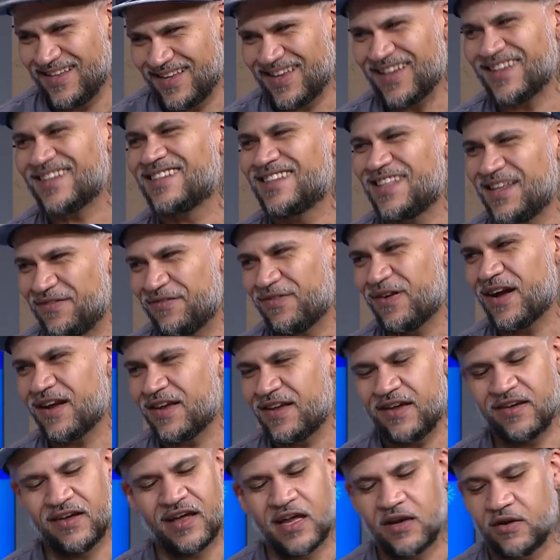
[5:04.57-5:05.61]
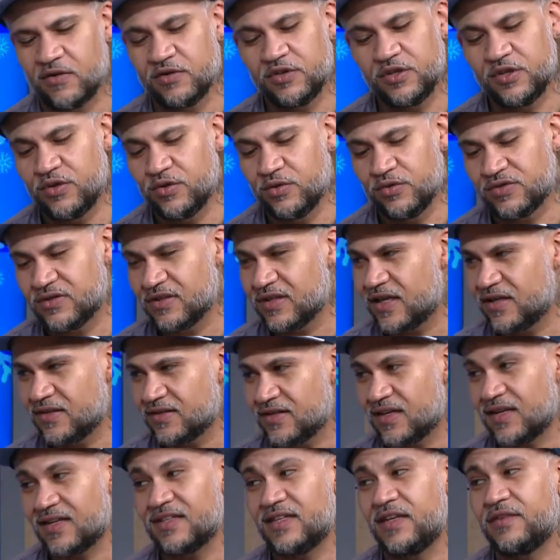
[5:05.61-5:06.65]
yes, yeah. deep fried kale. I don't use
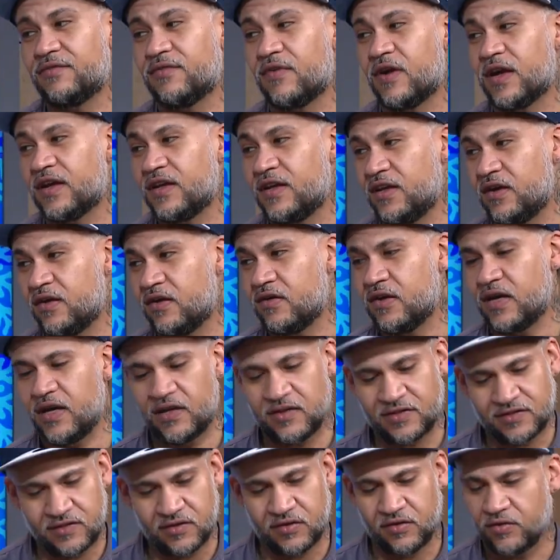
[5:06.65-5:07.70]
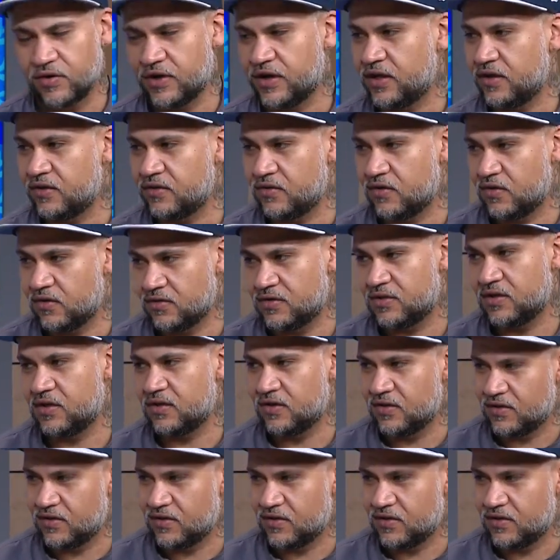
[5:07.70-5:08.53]
lettuce. I deep fried kale as the green mm. to